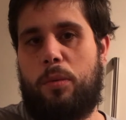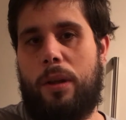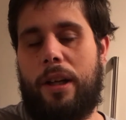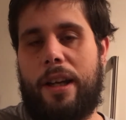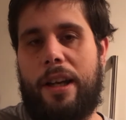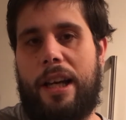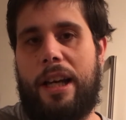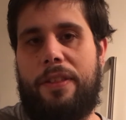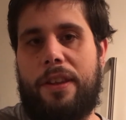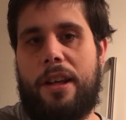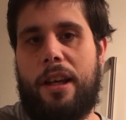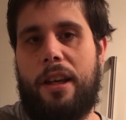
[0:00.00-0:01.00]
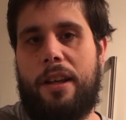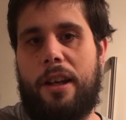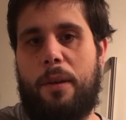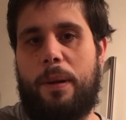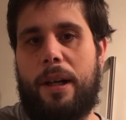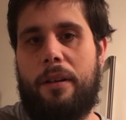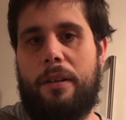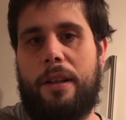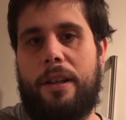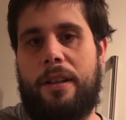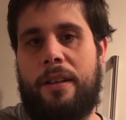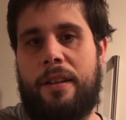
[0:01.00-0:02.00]
we are going to add the cocoa
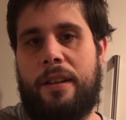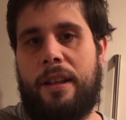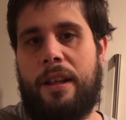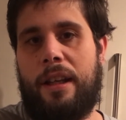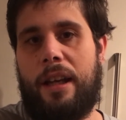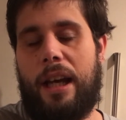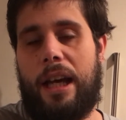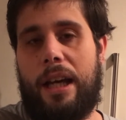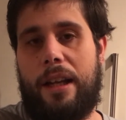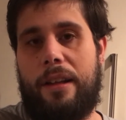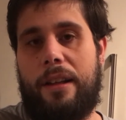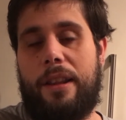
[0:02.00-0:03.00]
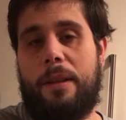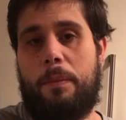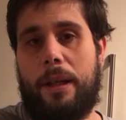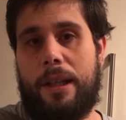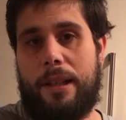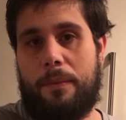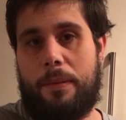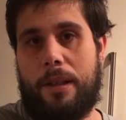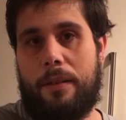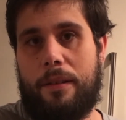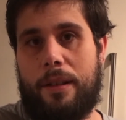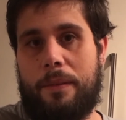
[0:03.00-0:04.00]
powder and the baking
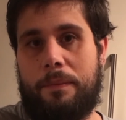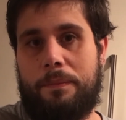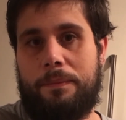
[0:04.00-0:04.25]
powder.